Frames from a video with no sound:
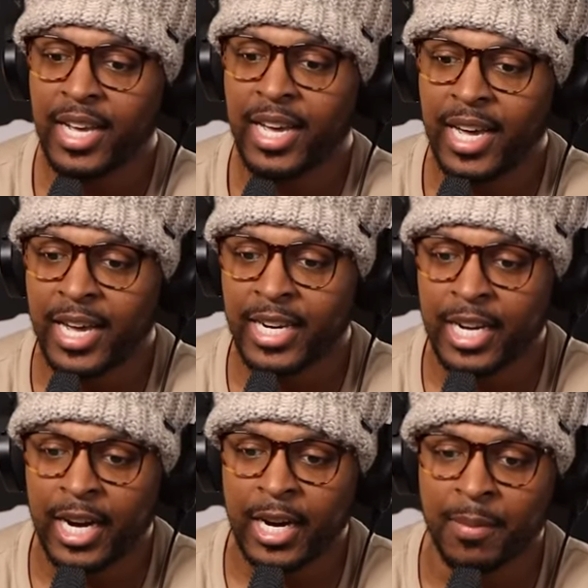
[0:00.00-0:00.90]
And
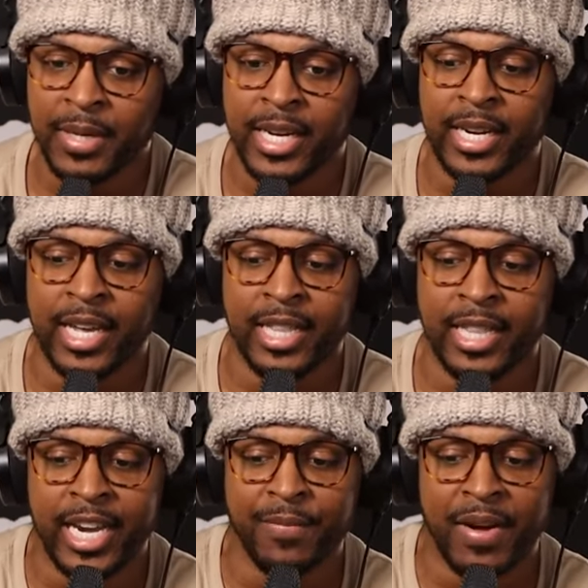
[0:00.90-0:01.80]
uh, and and
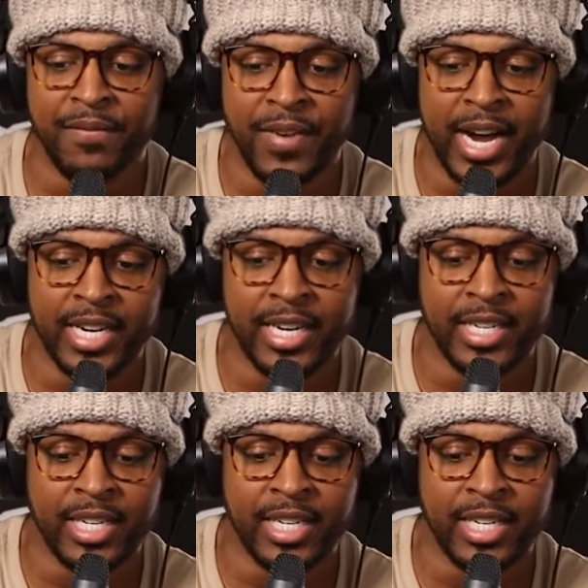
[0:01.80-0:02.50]
then if I'm finding it to